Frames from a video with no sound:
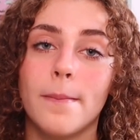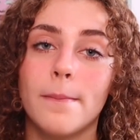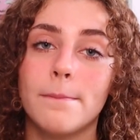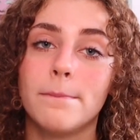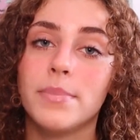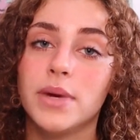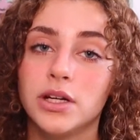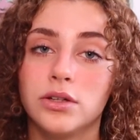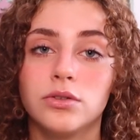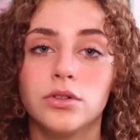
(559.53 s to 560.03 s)

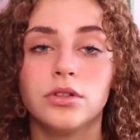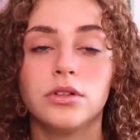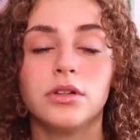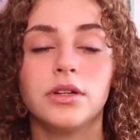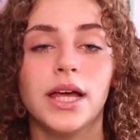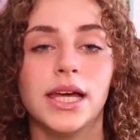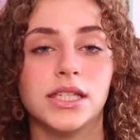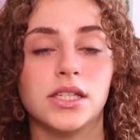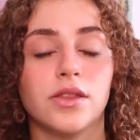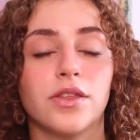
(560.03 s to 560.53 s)

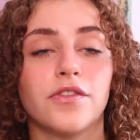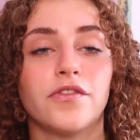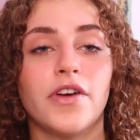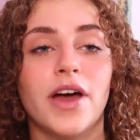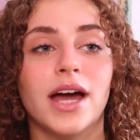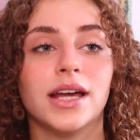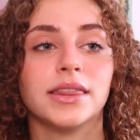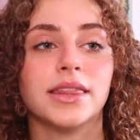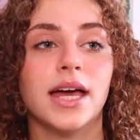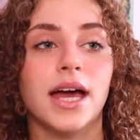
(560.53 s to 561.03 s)
Mineral as of the
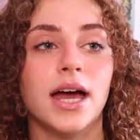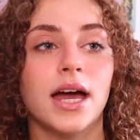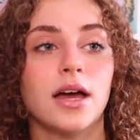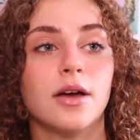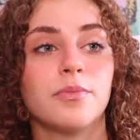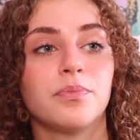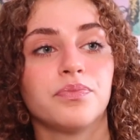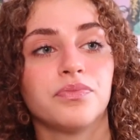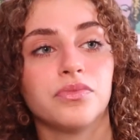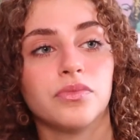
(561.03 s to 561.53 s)
fact
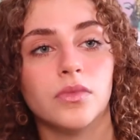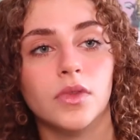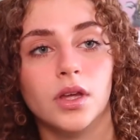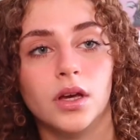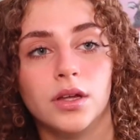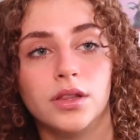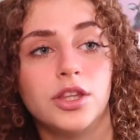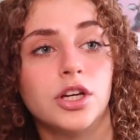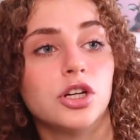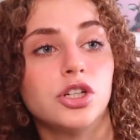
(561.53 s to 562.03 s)
that
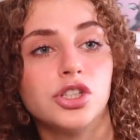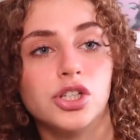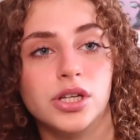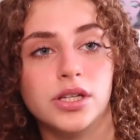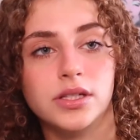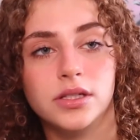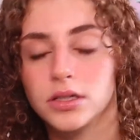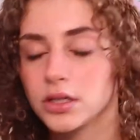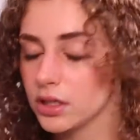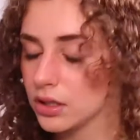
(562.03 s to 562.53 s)
they're
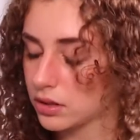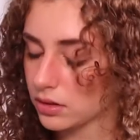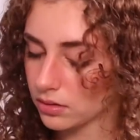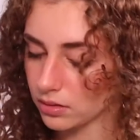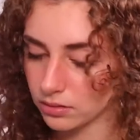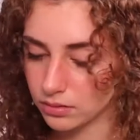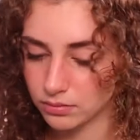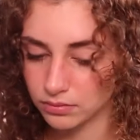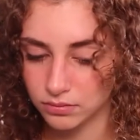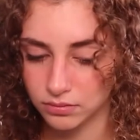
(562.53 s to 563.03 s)
just
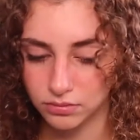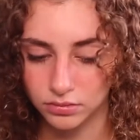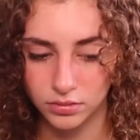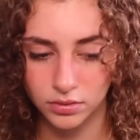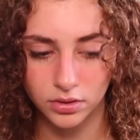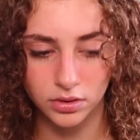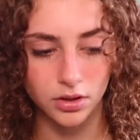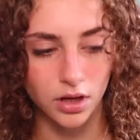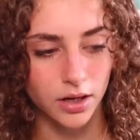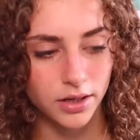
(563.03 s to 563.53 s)

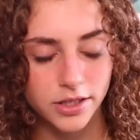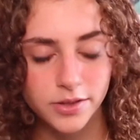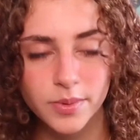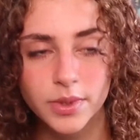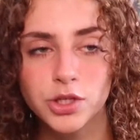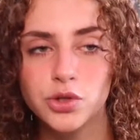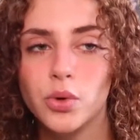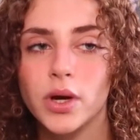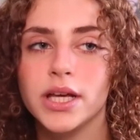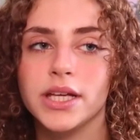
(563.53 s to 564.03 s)
not as
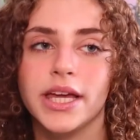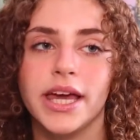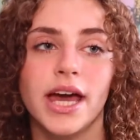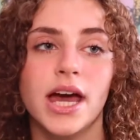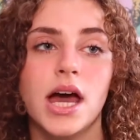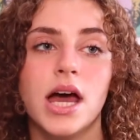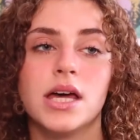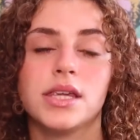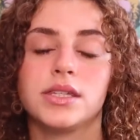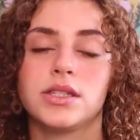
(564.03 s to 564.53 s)
much white
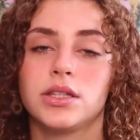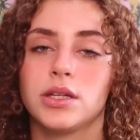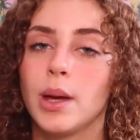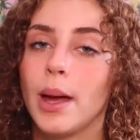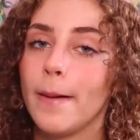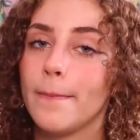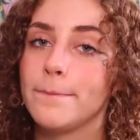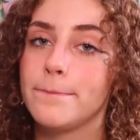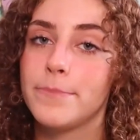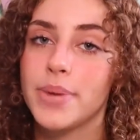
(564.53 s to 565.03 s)
cast,
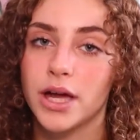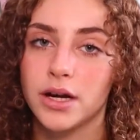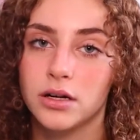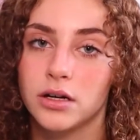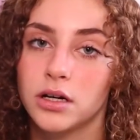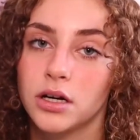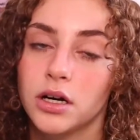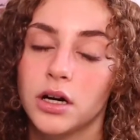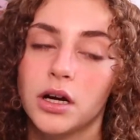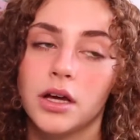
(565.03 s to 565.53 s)

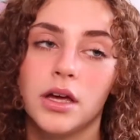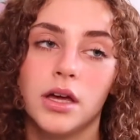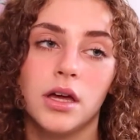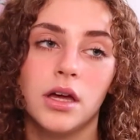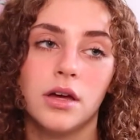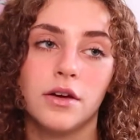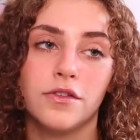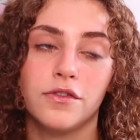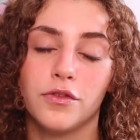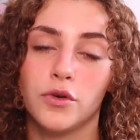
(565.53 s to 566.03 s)
better
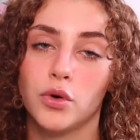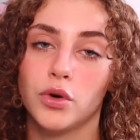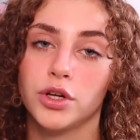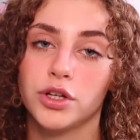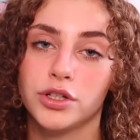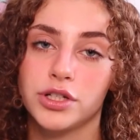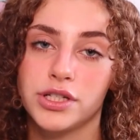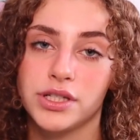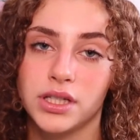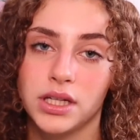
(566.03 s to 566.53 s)
for
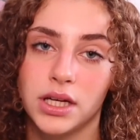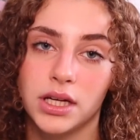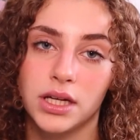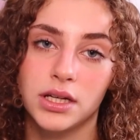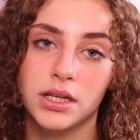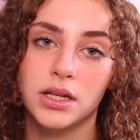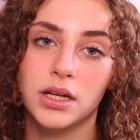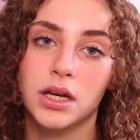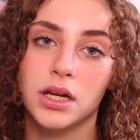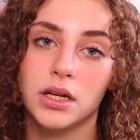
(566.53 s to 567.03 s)
your
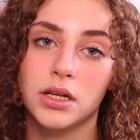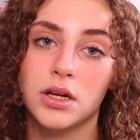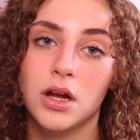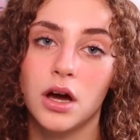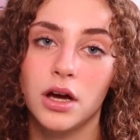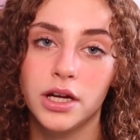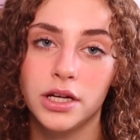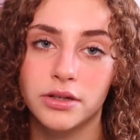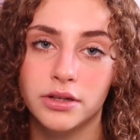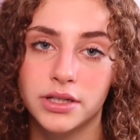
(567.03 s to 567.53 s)
skin,
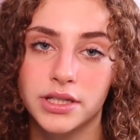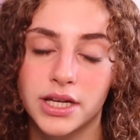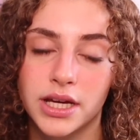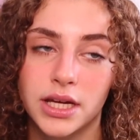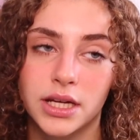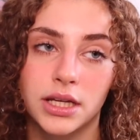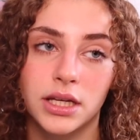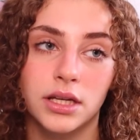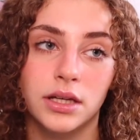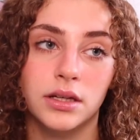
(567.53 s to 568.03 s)
not
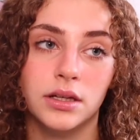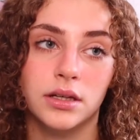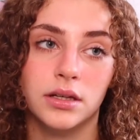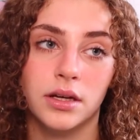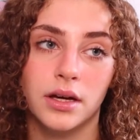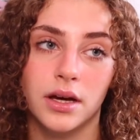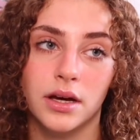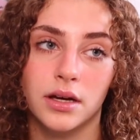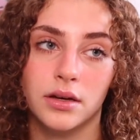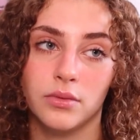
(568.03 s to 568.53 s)
irritating,
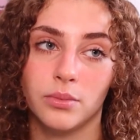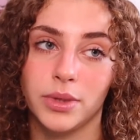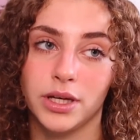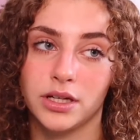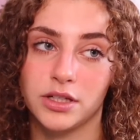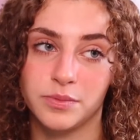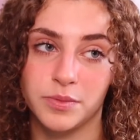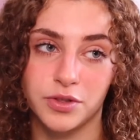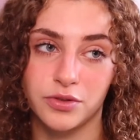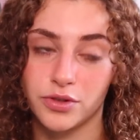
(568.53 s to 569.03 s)

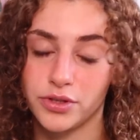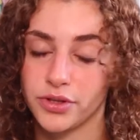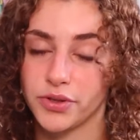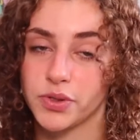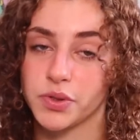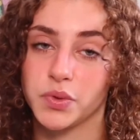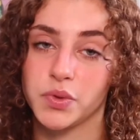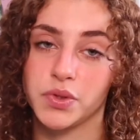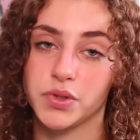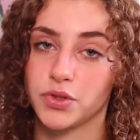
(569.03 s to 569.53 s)
because mineral
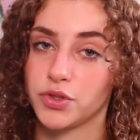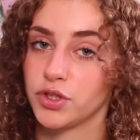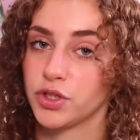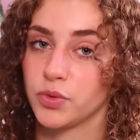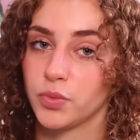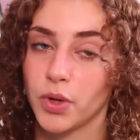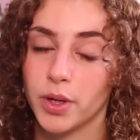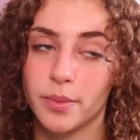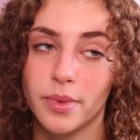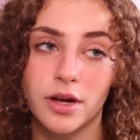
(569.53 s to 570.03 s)
sunscreens are
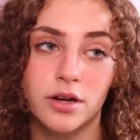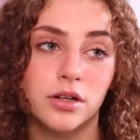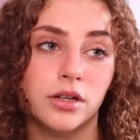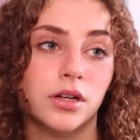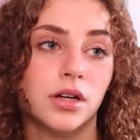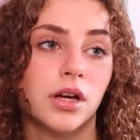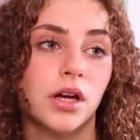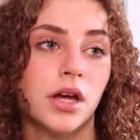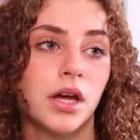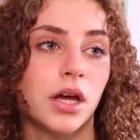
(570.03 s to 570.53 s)
just way
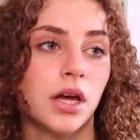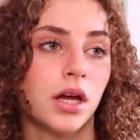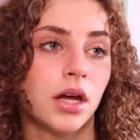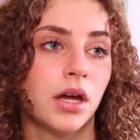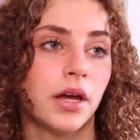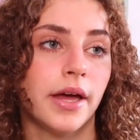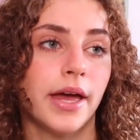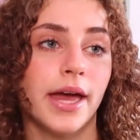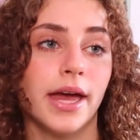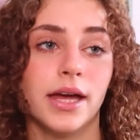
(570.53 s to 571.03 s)
better.
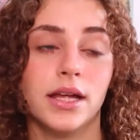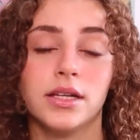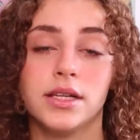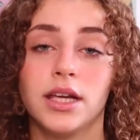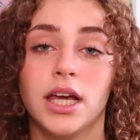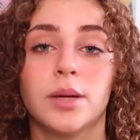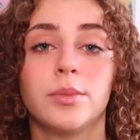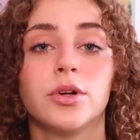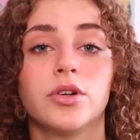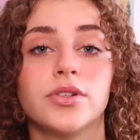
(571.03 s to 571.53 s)
And
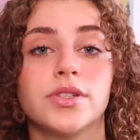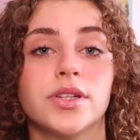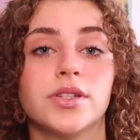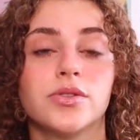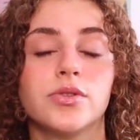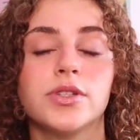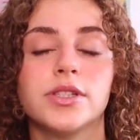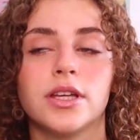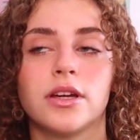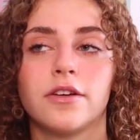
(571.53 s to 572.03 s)
chemical
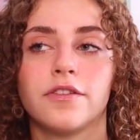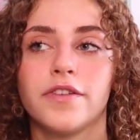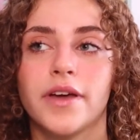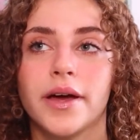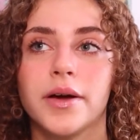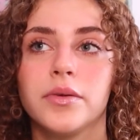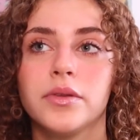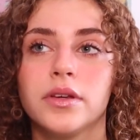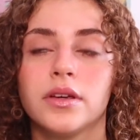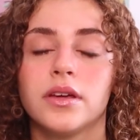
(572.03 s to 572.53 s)
sunscreens that I
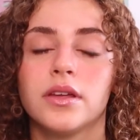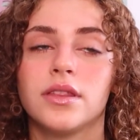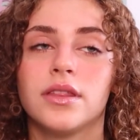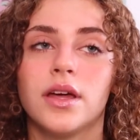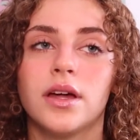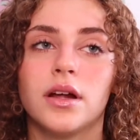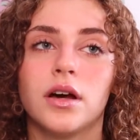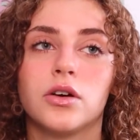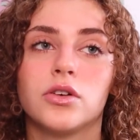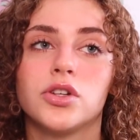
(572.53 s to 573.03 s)
found
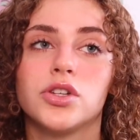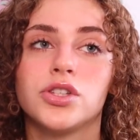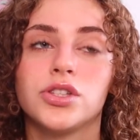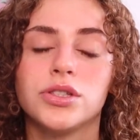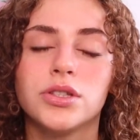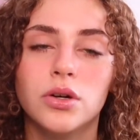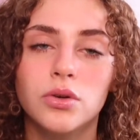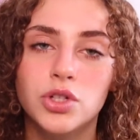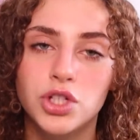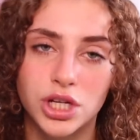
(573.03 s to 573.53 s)
that are
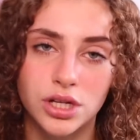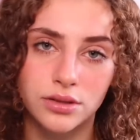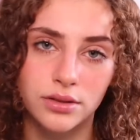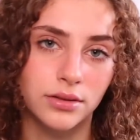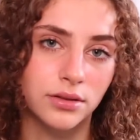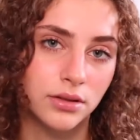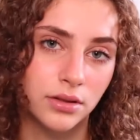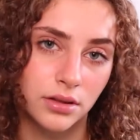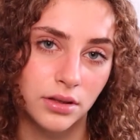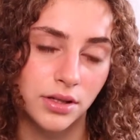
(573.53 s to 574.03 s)
so
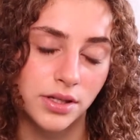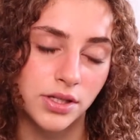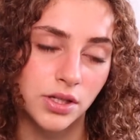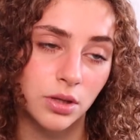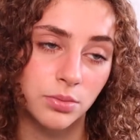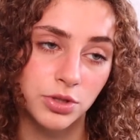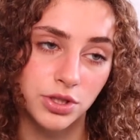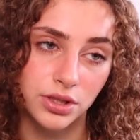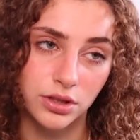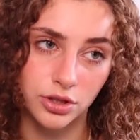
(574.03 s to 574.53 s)
gentle. So
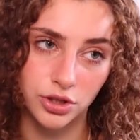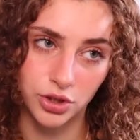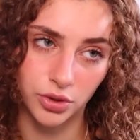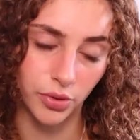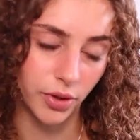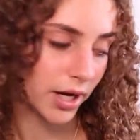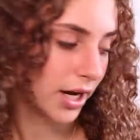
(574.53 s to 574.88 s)
I'm just gonna show you